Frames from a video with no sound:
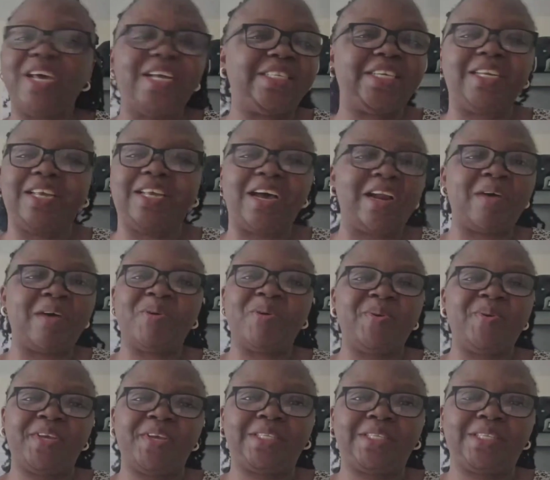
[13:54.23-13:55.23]
and the
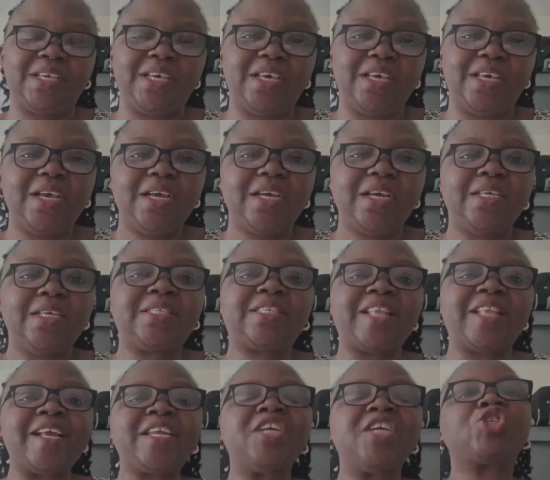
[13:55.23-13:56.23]
United Arab Emirates.
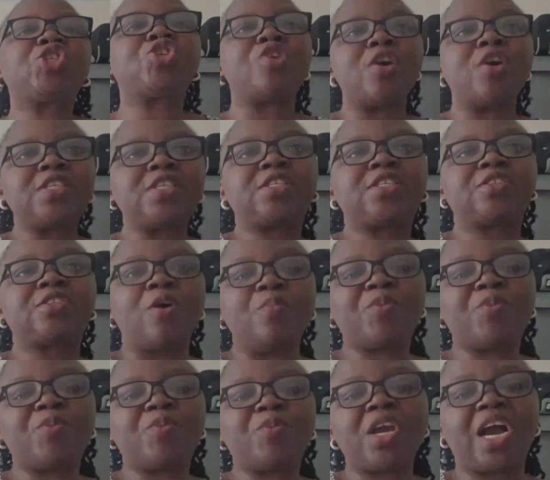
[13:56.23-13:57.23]
It's like they
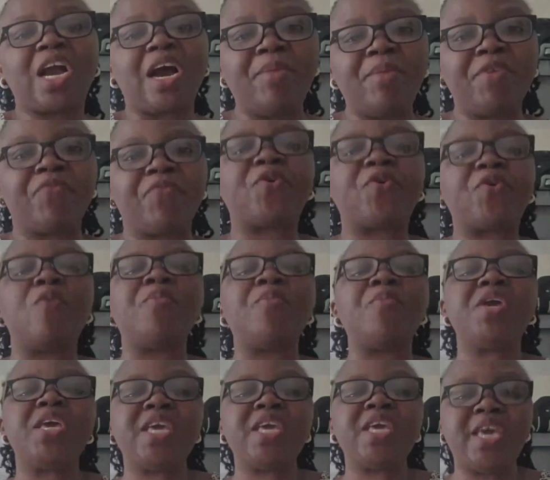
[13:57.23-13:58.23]
trust something
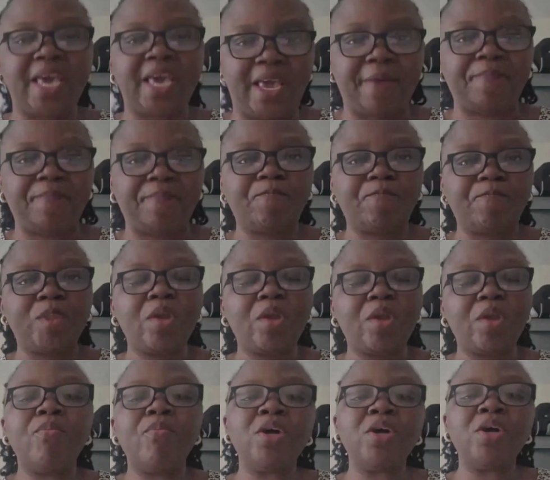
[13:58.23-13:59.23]
coming from here
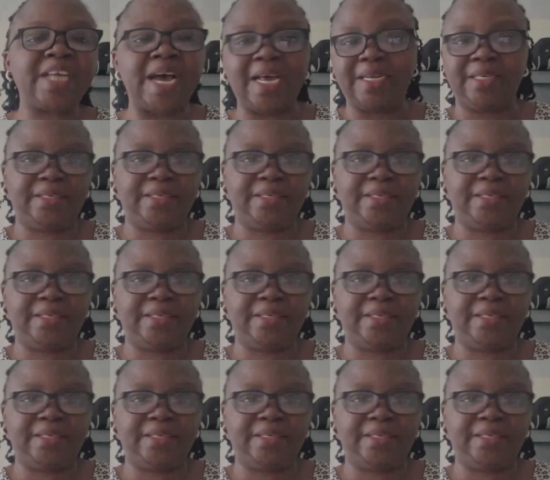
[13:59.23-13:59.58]
more